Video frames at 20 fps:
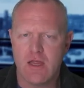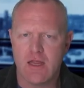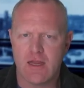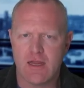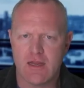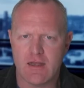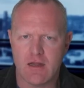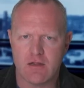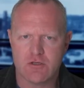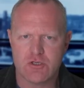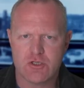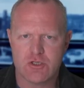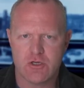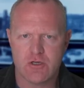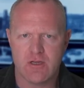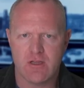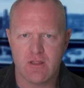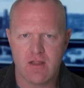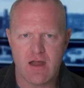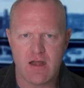And I'll show
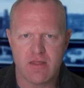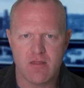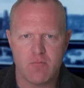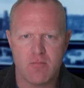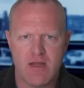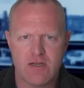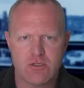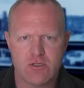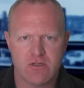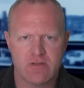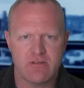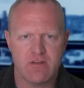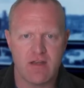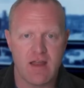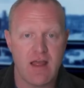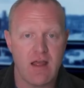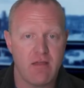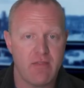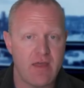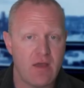you a lot of the metrics and
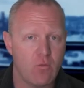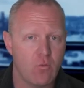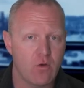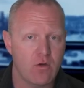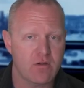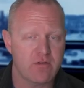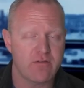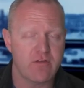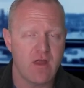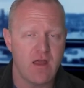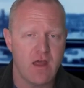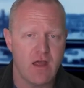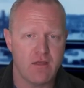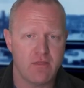how that works.